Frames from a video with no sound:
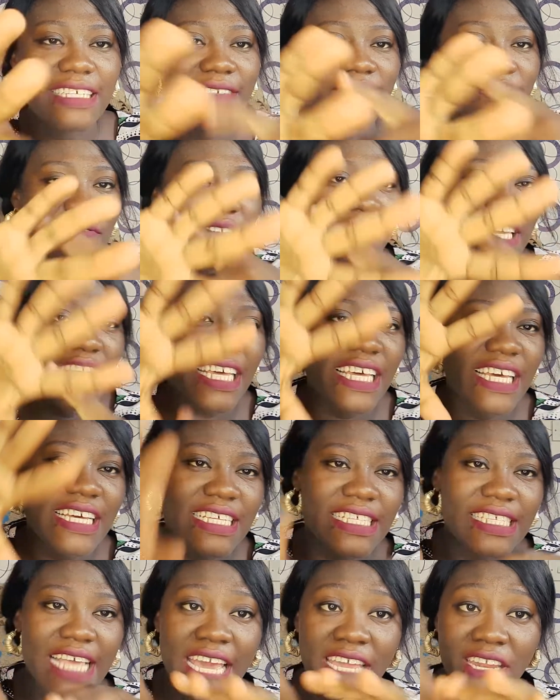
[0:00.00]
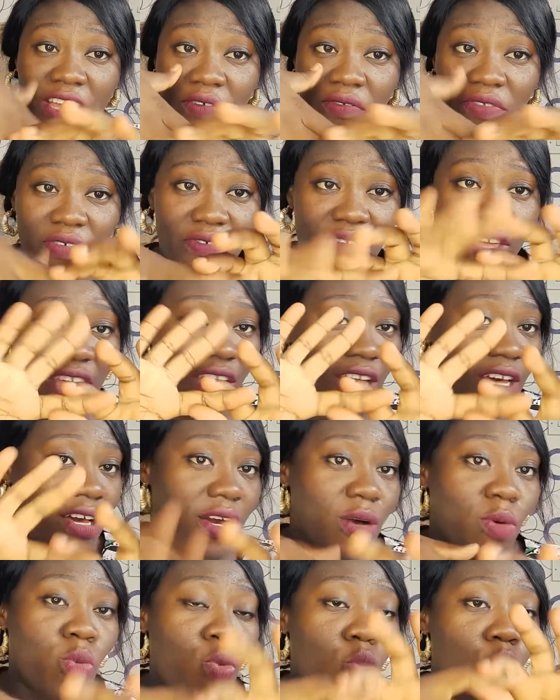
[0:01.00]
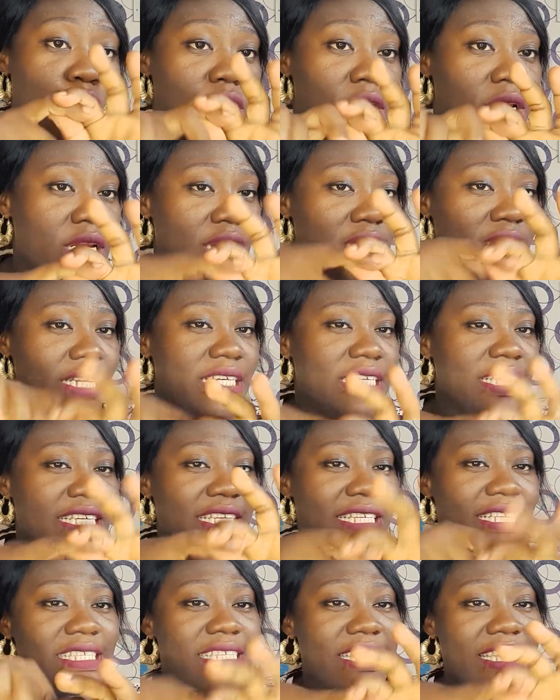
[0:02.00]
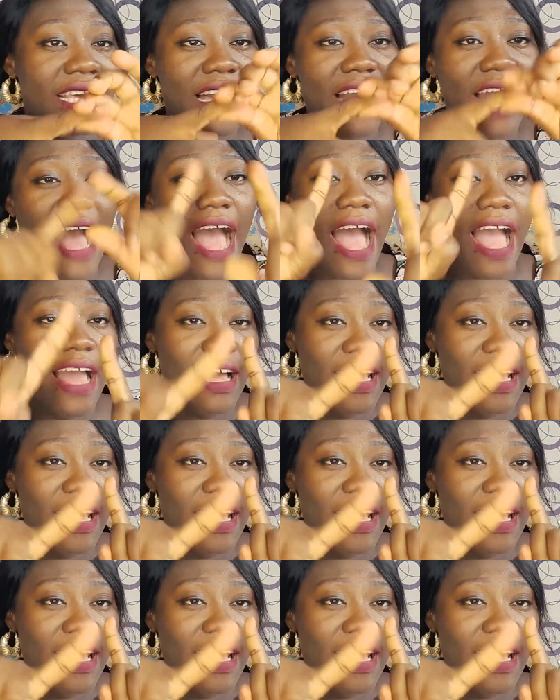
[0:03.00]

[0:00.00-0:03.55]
fingers, any of the finger. One is Ika.